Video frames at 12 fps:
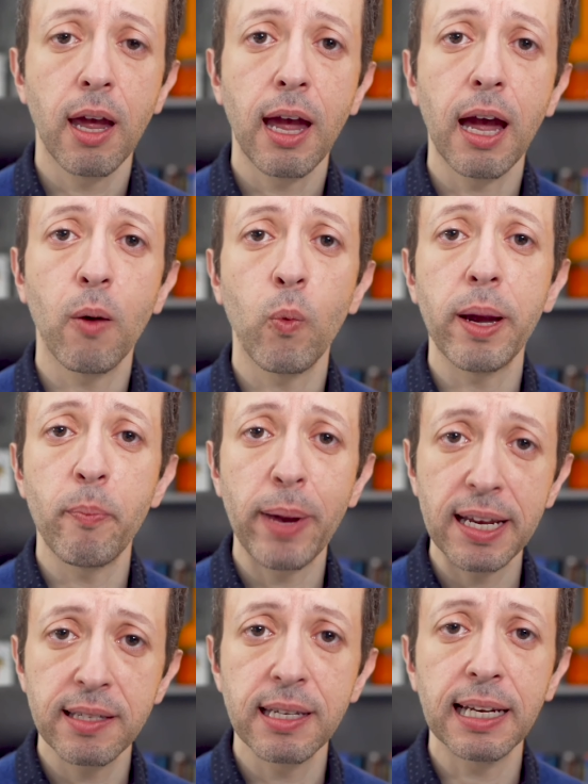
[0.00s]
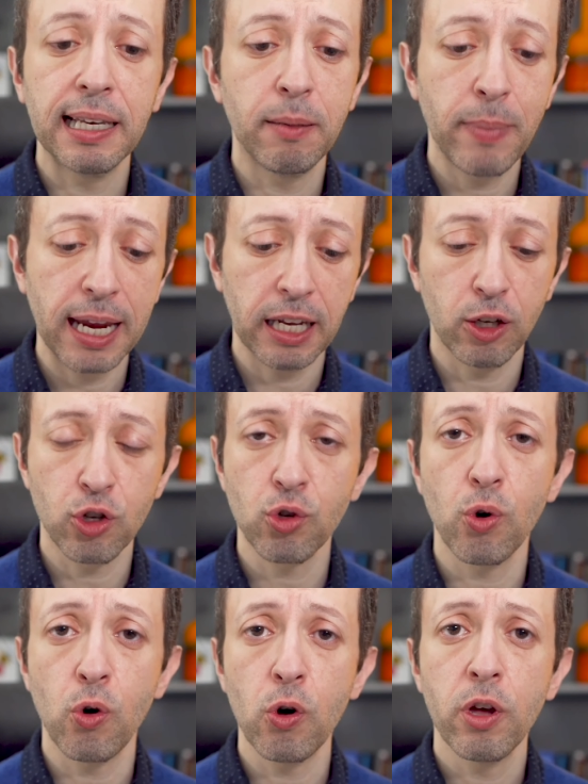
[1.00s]
And we're basically making
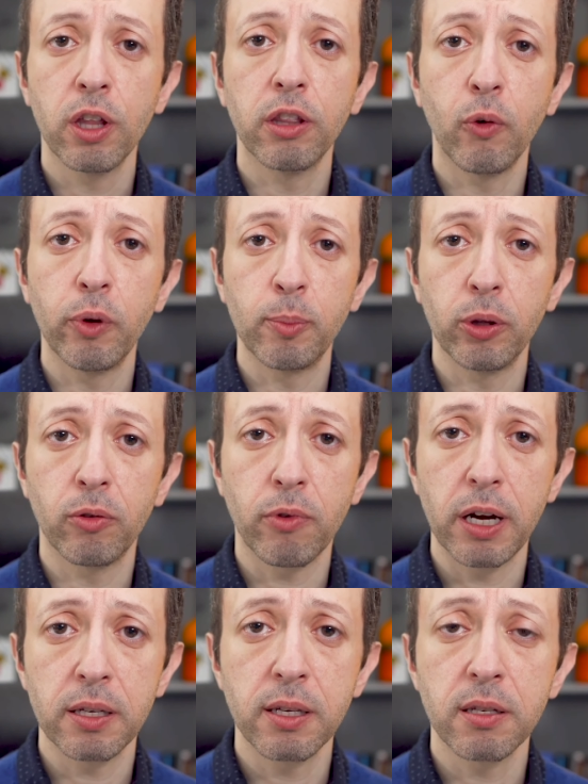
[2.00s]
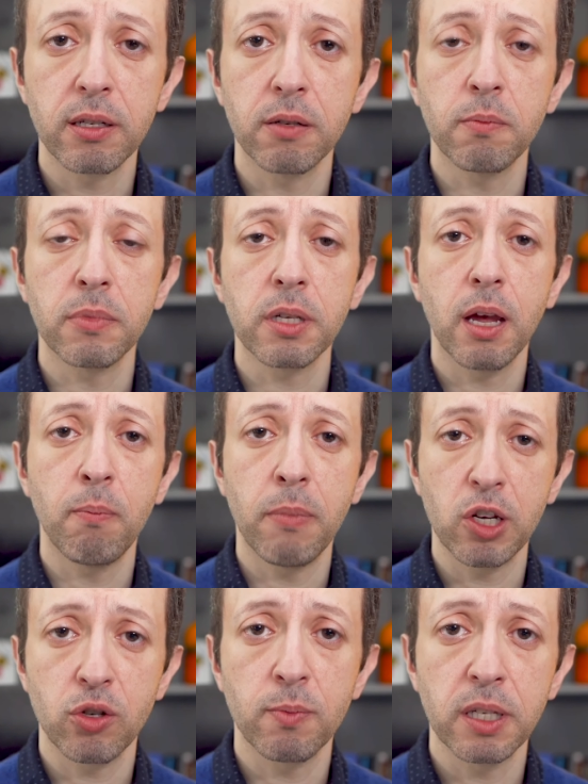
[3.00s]
sure that we put the right systems and
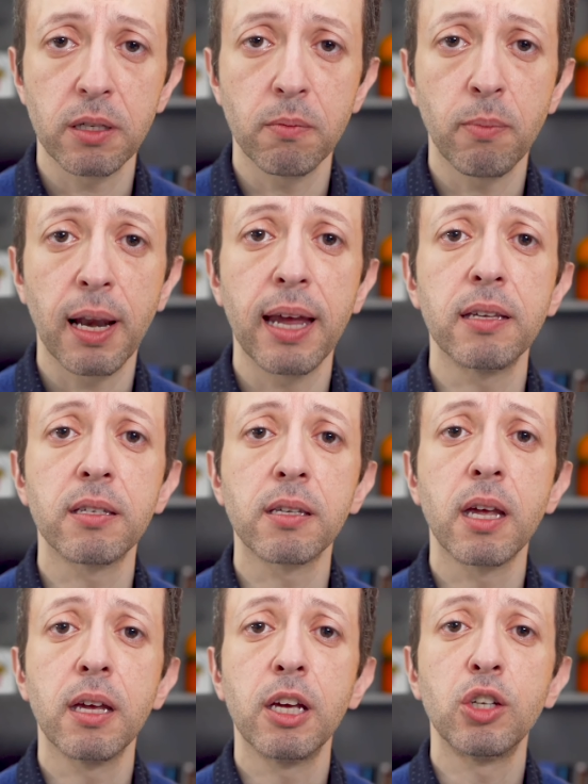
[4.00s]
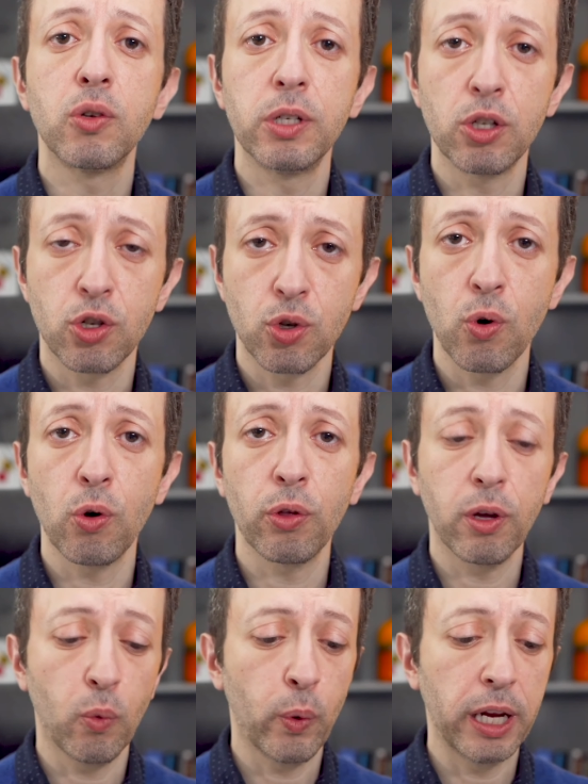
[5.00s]
measurements in place to ensure
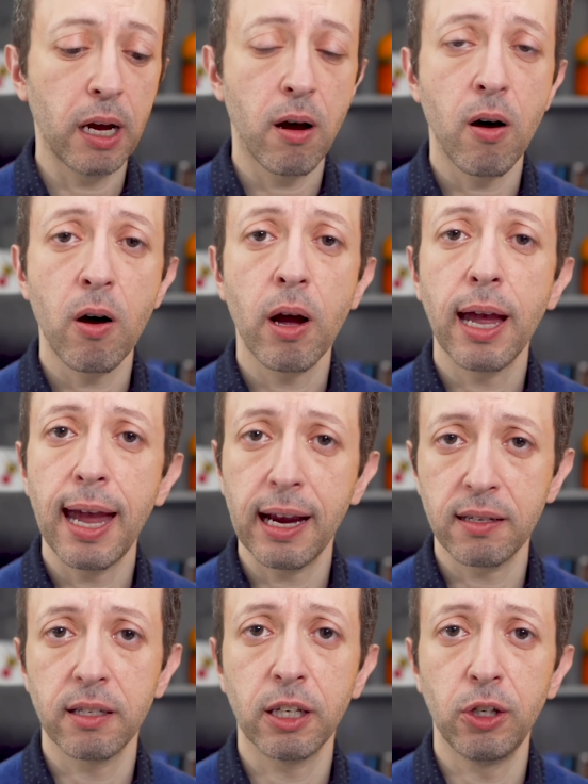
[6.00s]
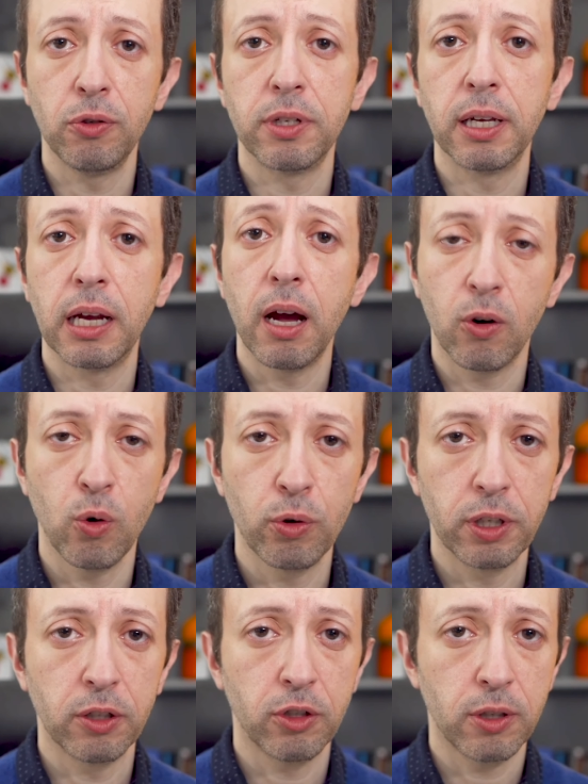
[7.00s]
that we are executing
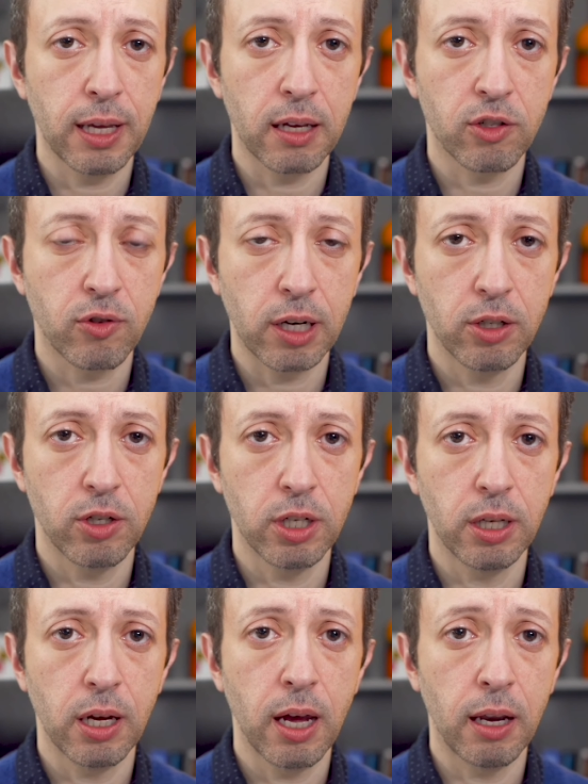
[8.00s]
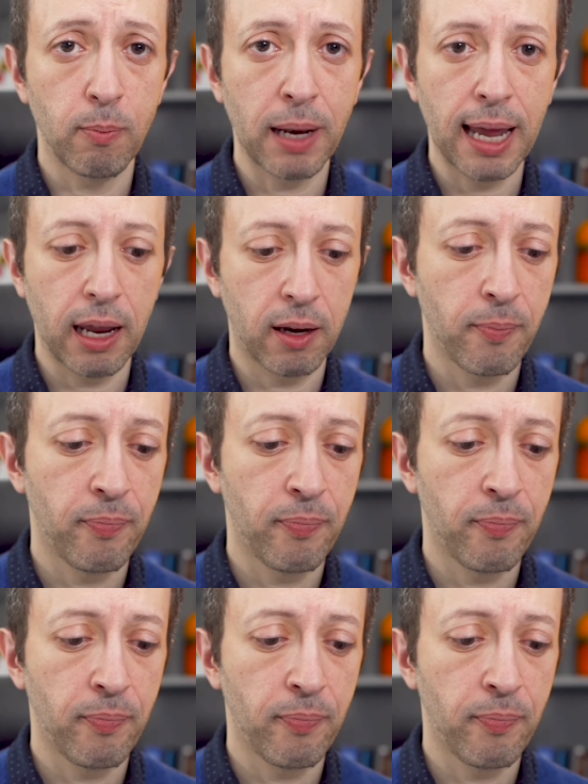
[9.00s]
according to that strategy and plan.